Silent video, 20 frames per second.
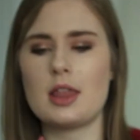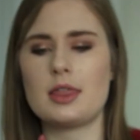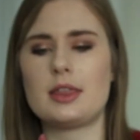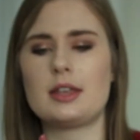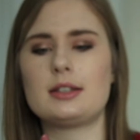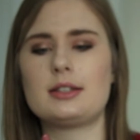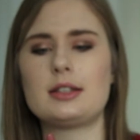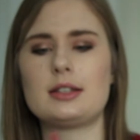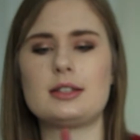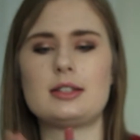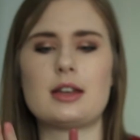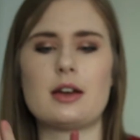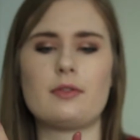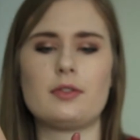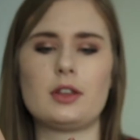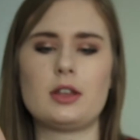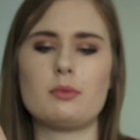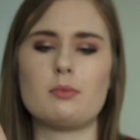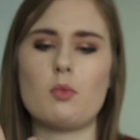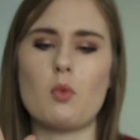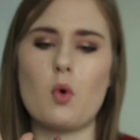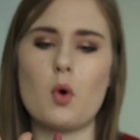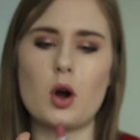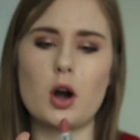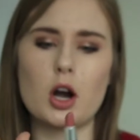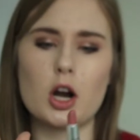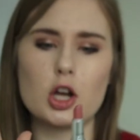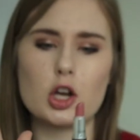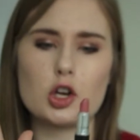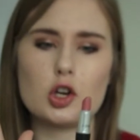This is definitely
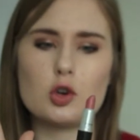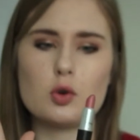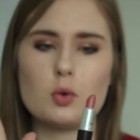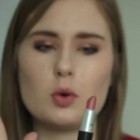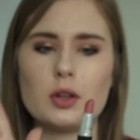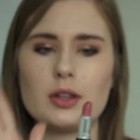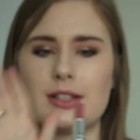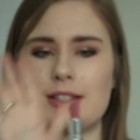more cool.